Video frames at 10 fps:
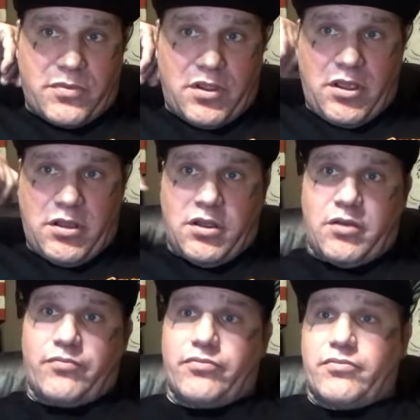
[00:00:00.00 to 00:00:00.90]
And
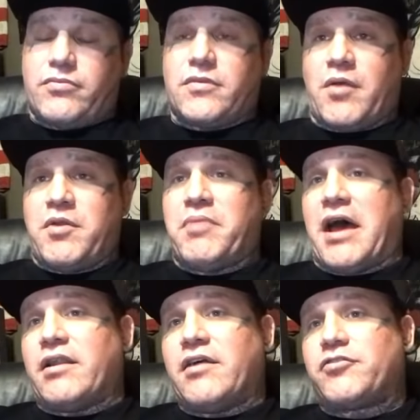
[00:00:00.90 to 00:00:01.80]
I mean,
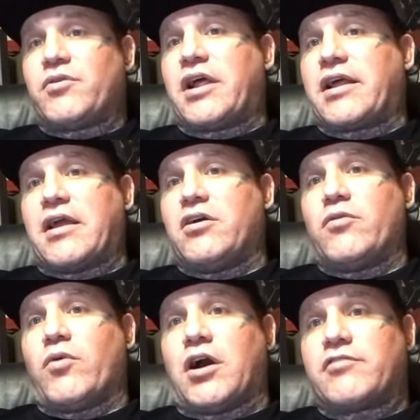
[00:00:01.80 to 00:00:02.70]
bad enough to where like I
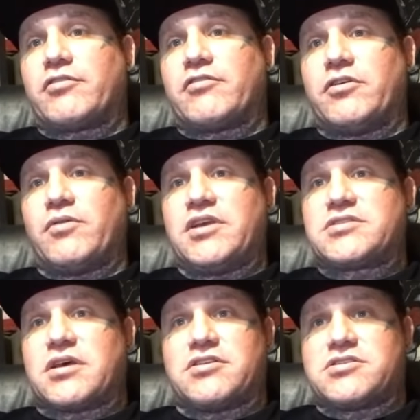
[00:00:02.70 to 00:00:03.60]
couldn't walk for a few weeks.
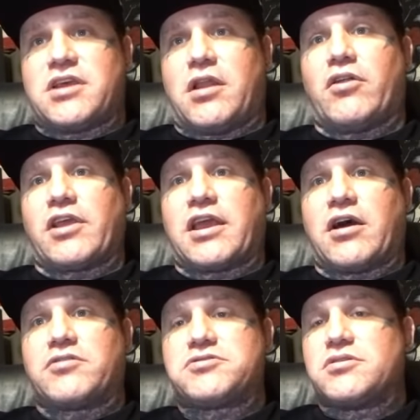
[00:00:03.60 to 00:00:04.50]
I just stayed on the
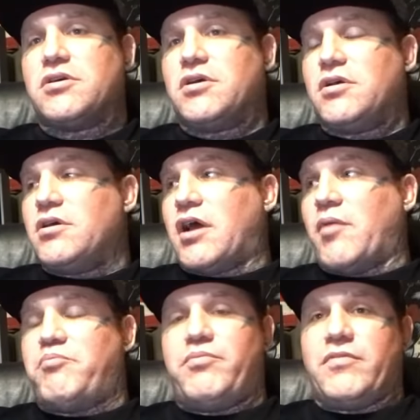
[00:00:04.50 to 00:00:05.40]
couch. I
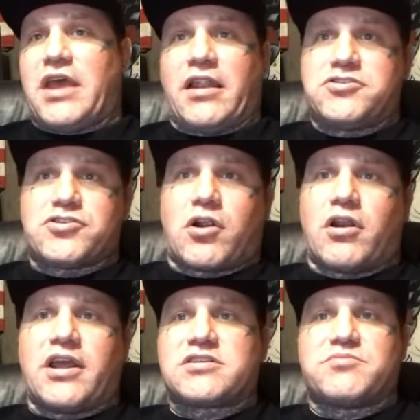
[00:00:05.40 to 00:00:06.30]
had a jar
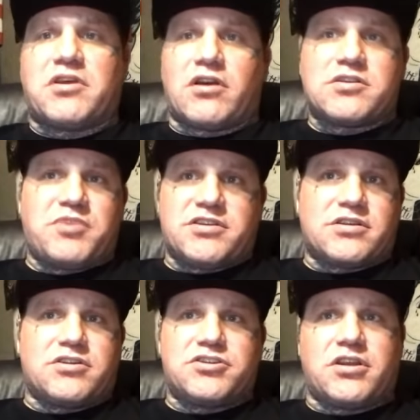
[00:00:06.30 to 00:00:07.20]
next to me. I was pissing
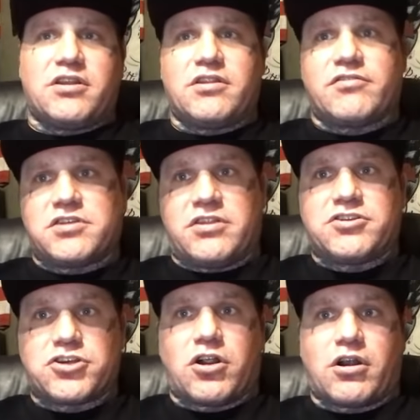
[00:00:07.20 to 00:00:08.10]
and shitting in the
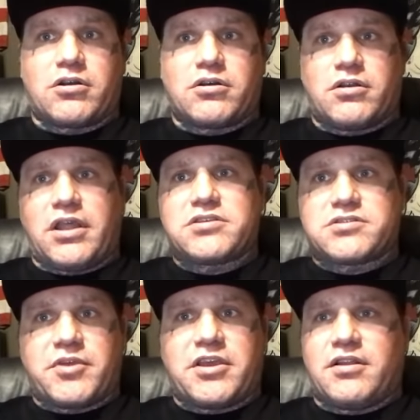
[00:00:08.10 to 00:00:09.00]
jar next
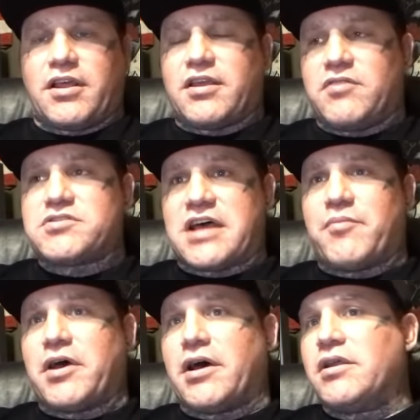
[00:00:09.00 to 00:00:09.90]
to me. It was
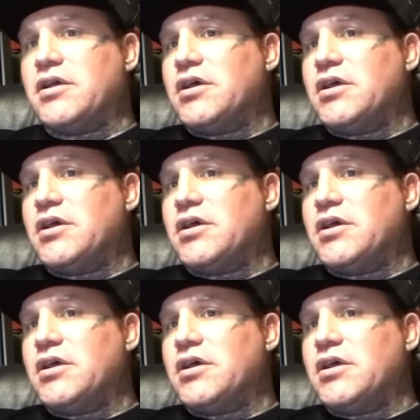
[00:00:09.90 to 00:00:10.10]
that bad.